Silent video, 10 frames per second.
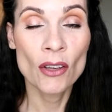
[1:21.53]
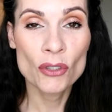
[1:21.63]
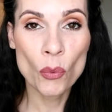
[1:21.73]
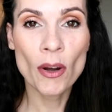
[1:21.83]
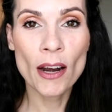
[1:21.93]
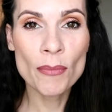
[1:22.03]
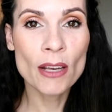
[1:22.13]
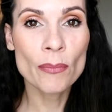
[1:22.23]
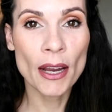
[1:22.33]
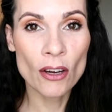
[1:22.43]
So what I
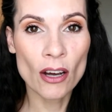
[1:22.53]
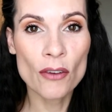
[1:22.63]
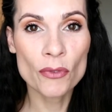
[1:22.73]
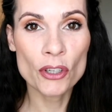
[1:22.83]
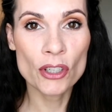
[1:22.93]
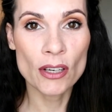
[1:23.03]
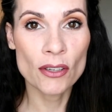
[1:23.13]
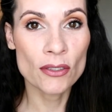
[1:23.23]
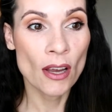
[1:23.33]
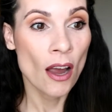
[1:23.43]
mean by coverage
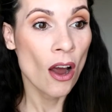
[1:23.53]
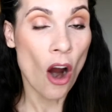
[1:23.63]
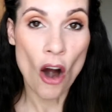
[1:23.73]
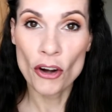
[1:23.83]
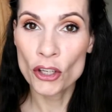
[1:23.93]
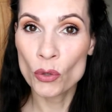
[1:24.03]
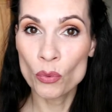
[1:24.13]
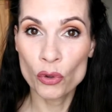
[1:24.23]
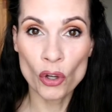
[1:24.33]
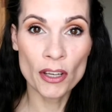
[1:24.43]
is, are
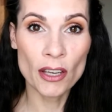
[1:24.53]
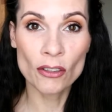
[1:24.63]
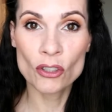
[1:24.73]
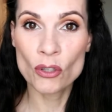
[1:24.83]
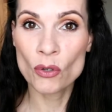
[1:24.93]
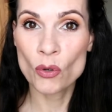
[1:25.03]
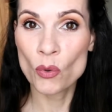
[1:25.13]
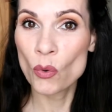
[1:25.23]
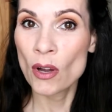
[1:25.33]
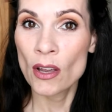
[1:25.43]
you looking
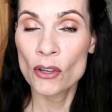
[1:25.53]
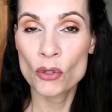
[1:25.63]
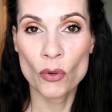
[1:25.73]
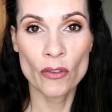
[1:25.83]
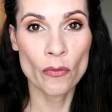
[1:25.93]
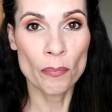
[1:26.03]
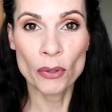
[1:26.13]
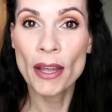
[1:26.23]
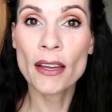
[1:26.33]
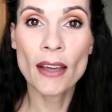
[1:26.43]
to sort of
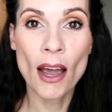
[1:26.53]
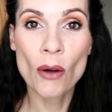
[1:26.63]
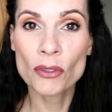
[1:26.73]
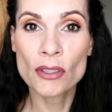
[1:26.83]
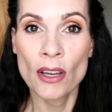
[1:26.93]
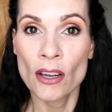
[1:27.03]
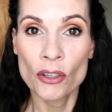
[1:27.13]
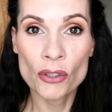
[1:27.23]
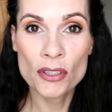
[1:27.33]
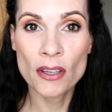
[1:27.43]
blank out
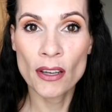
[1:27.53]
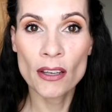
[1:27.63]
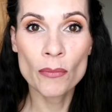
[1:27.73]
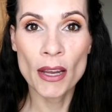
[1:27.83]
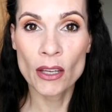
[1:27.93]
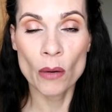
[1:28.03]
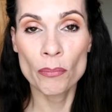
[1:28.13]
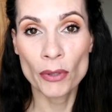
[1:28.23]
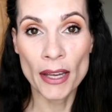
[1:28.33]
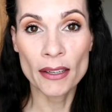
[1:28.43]
your skin, make it a
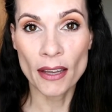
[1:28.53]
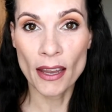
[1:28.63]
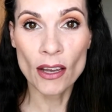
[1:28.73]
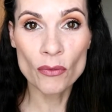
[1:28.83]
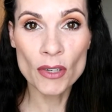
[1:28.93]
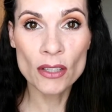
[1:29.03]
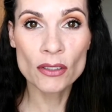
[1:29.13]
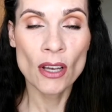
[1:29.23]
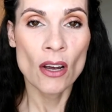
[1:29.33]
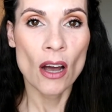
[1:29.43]
blank
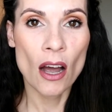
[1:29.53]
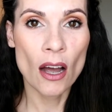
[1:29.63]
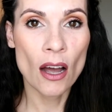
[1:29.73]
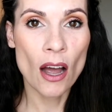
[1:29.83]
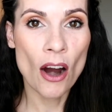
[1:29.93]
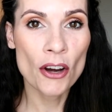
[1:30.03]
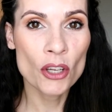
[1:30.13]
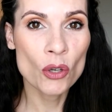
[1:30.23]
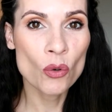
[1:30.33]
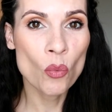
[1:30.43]
canvas? Are
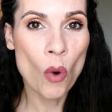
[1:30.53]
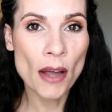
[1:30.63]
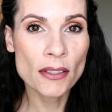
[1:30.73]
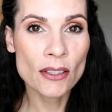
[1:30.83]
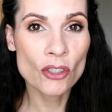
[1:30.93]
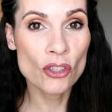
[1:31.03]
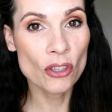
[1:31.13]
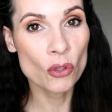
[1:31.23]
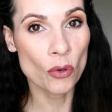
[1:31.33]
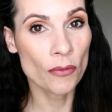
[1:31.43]
you wanting to
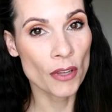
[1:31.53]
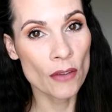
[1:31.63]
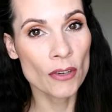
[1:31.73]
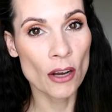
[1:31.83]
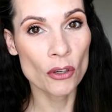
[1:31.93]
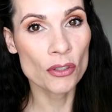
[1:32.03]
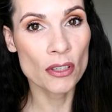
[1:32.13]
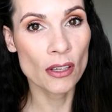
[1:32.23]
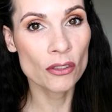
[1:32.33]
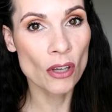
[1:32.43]
just sort of even out your
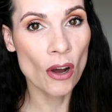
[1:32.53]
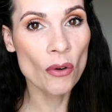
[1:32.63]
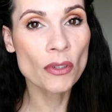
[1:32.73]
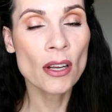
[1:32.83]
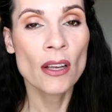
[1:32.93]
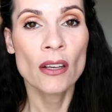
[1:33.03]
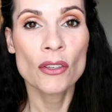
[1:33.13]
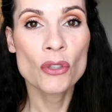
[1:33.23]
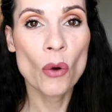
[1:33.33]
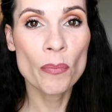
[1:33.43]
skin tone?
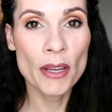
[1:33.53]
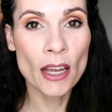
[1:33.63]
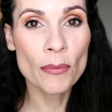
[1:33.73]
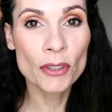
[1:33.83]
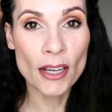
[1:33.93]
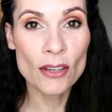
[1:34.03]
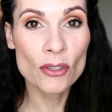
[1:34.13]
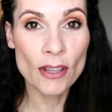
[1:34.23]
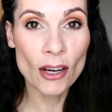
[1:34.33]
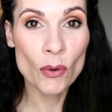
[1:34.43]
So being able to
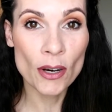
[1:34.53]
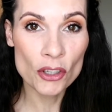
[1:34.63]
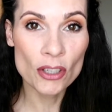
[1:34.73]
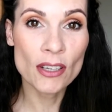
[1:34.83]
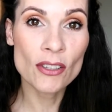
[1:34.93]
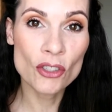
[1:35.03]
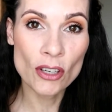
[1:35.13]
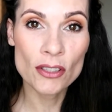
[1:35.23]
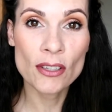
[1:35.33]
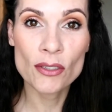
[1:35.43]
answer that question is
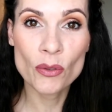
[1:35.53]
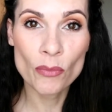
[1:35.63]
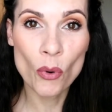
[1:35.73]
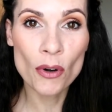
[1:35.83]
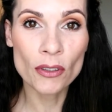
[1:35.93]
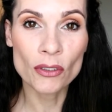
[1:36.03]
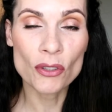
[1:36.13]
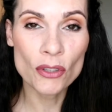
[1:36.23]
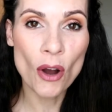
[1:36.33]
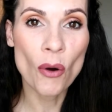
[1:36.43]
just as
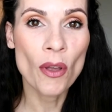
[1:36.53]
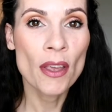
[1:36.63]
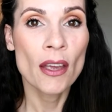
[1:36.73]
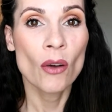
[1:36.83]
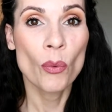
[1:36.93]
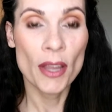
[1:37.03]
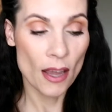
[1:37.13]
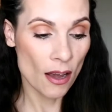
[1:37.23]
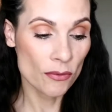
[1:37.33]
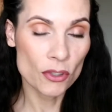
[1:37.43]
important. So we
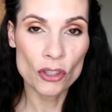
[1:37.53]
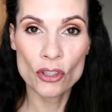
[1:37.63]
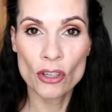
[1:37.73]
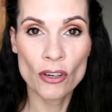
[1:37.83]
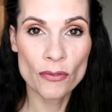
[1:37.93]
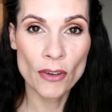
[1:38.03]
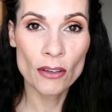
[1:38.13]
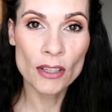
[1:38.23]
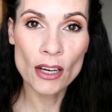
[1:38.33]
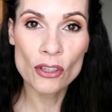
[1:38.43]
have sheer
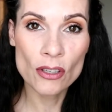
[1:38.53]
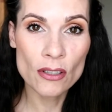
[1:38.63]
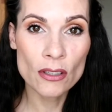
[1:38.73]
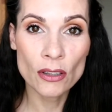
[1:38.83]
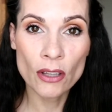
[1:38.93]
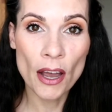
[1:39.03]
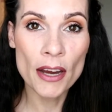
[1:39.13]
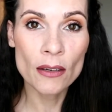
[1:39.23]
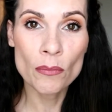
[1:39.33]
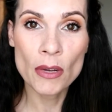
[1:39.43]
foundations,
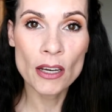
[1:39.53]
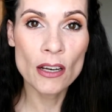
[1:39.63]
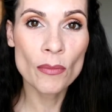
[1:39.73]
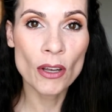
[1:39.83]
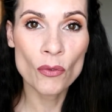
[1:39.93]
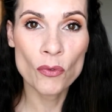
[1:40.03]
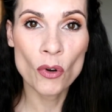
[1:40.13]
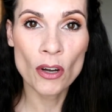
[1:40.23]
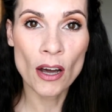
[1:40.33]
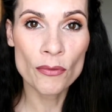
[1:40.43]
light, medium, and
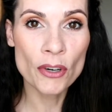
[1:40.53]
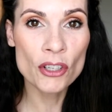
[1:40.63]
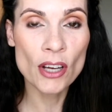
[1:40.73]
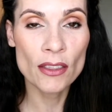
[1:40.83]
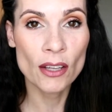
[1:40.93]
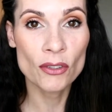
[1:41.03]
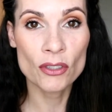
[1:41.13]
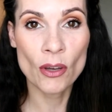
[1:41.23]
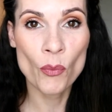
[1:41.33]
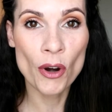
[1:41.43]
full coverage, and then
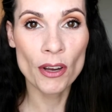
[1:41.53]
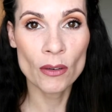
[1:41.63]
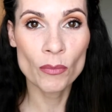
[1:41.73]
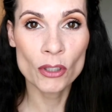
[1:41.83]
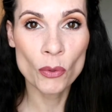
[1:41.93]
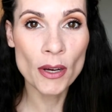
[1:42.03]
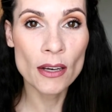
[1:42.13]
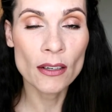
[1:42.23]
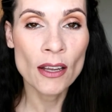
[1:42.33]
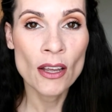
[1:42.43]
somewhere in
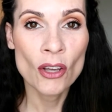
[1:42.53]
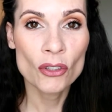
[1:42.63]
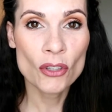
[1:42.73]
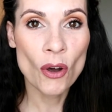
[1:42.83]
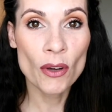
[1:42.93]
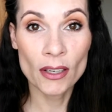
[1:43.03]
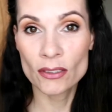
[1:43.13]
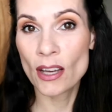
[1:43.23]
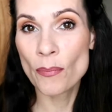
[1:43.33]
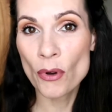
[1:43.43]
between. So an
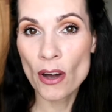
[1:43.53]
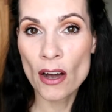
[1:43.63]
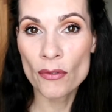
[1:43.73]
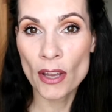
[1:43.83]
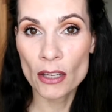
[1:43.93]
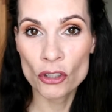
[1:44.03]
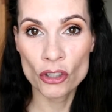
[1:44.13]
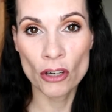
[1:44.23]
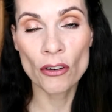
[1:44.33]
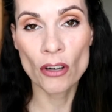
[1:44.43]
example of a
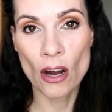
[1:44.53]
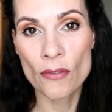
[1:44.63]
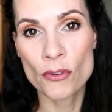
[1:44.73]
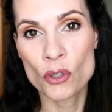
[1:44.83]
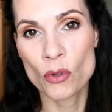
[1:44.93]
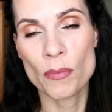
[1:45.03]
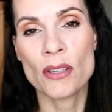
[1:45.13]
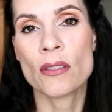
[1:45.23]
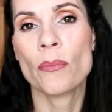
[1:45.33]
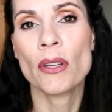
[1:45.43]
sheer coverage would
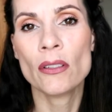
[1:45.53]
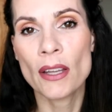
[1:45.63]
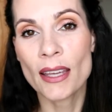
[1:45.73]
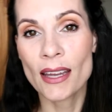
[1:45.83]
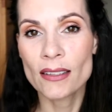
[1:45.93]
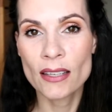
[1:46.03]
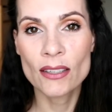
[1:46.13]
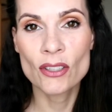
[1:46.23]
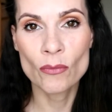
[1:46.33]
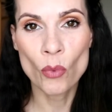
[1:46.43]
be something like a
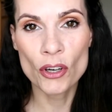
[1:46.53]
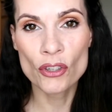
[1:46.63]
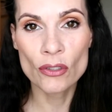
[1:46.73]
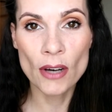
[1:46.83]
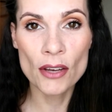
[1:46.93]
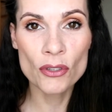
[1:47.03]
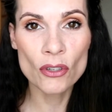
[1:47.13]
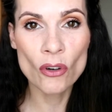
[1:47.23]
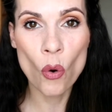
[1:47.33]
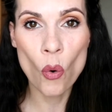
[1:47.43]
tinted
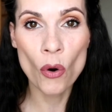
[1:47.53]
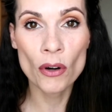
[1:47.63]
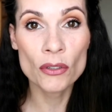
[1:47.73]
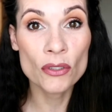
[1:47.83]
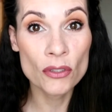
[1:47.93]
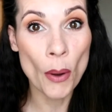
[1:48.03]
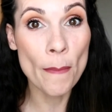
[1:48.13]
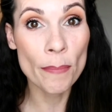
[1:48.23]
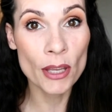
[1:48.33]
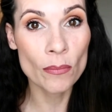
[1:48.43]
moisturizer or
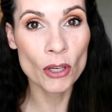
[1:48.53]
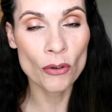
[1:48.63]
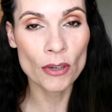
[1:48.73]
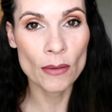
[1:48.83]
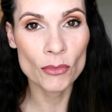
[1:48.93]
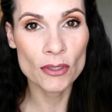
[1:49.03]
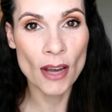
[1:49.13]
some BB creams.